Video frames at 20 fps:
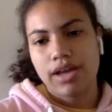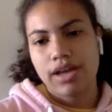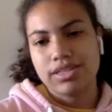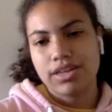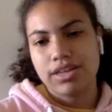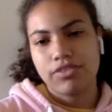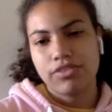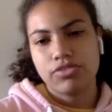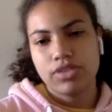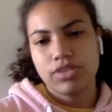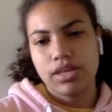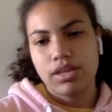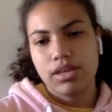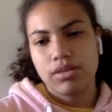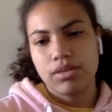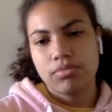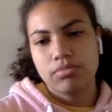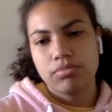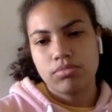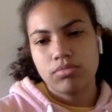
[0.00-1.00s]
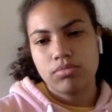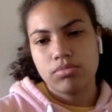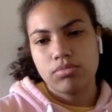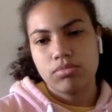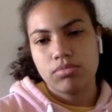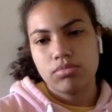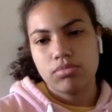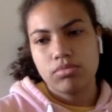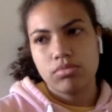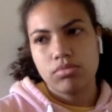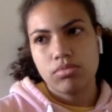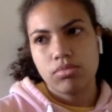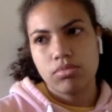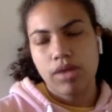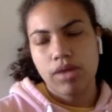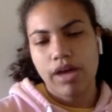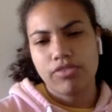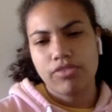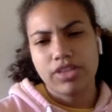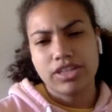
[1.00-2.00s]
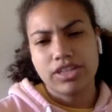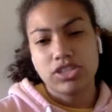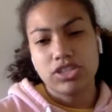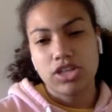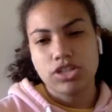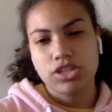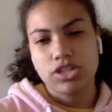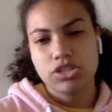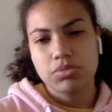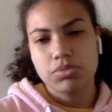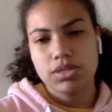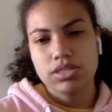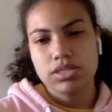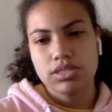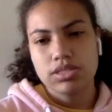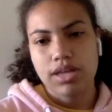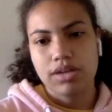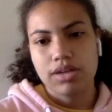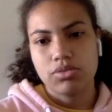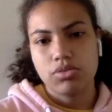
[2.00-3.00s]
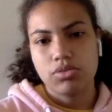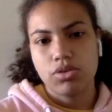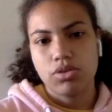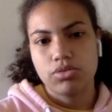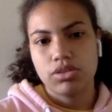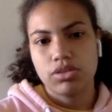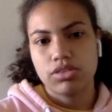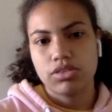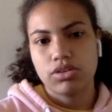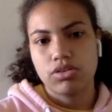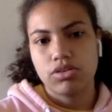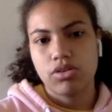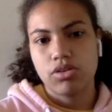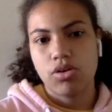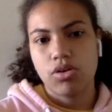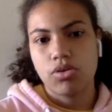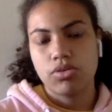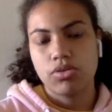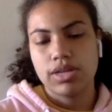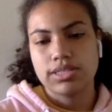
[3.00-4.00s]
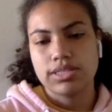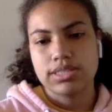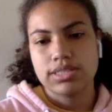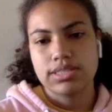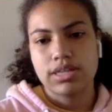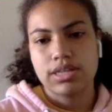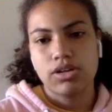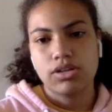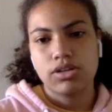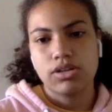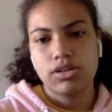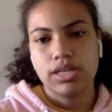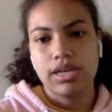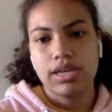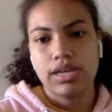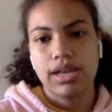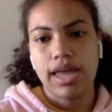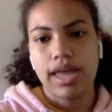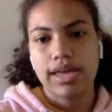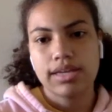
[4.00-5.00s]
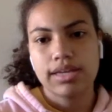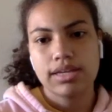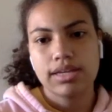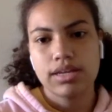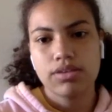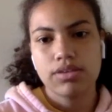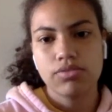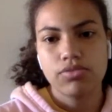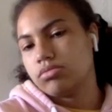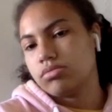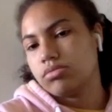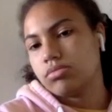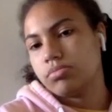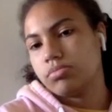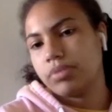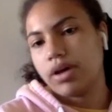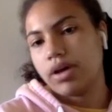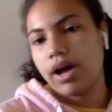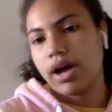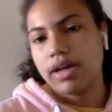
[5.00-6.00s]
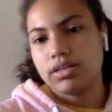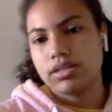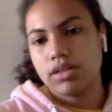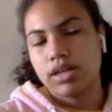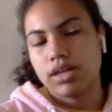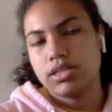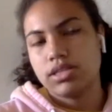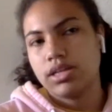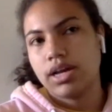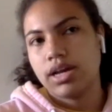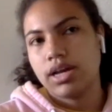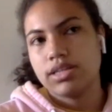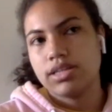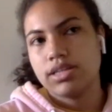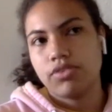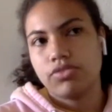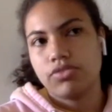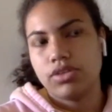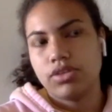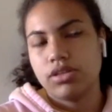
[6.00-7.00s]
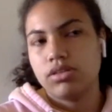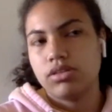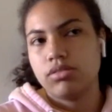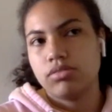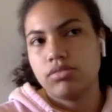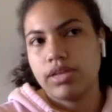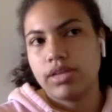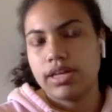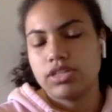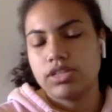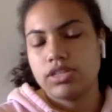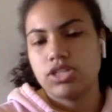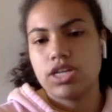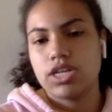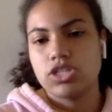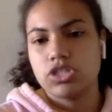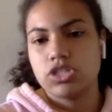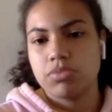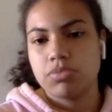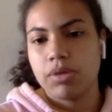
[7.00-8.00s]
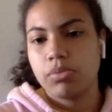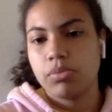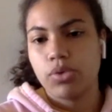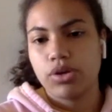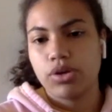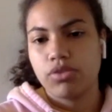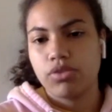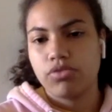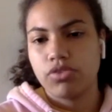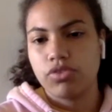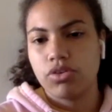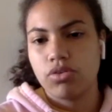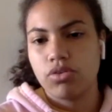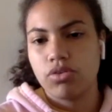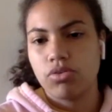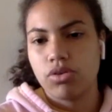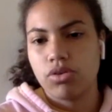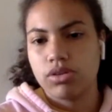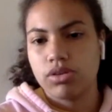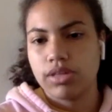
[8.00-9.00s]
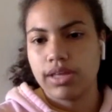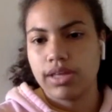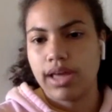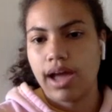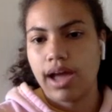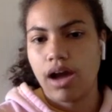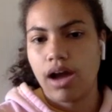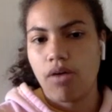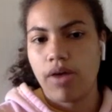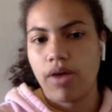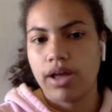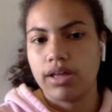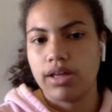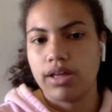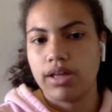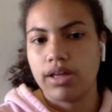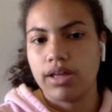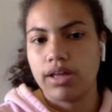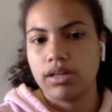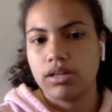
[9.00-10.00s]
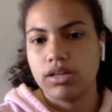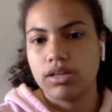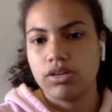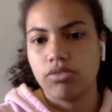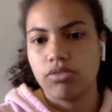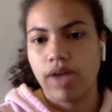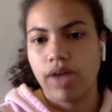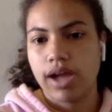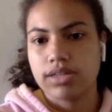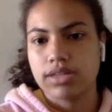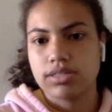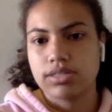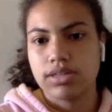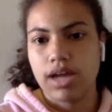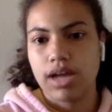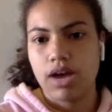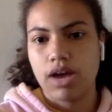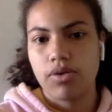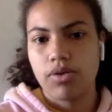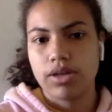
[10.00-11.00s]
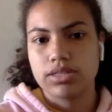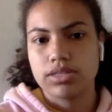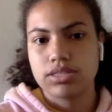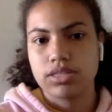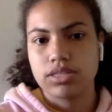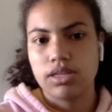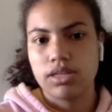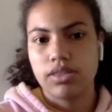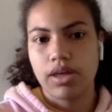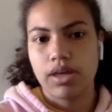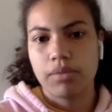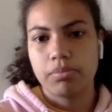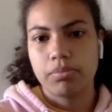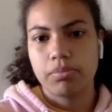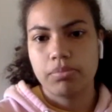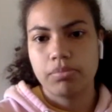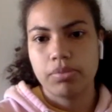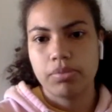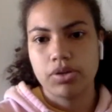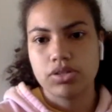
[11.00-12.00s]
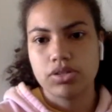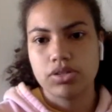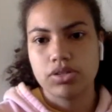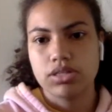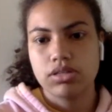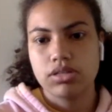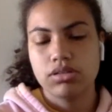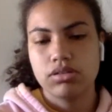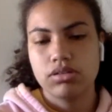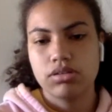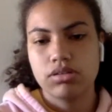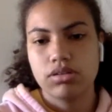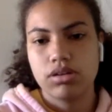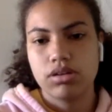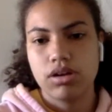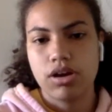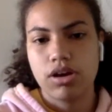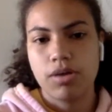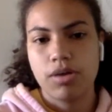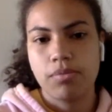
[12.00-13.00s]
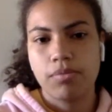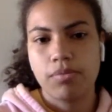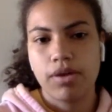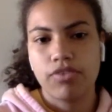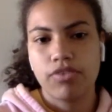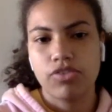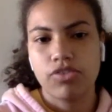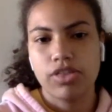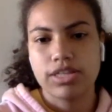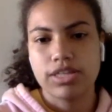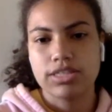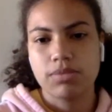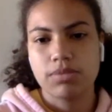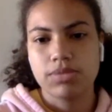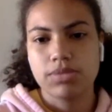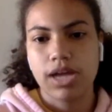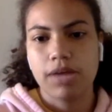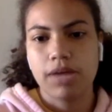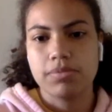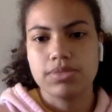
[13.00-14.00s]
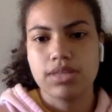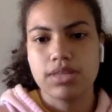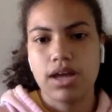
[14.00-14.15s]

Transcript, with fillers: definitely have like judgments i don't know that they're all necessarily negative but i i think i definitely like it changes my point of view on like how i interact and how i see that person um, i feel like sometimes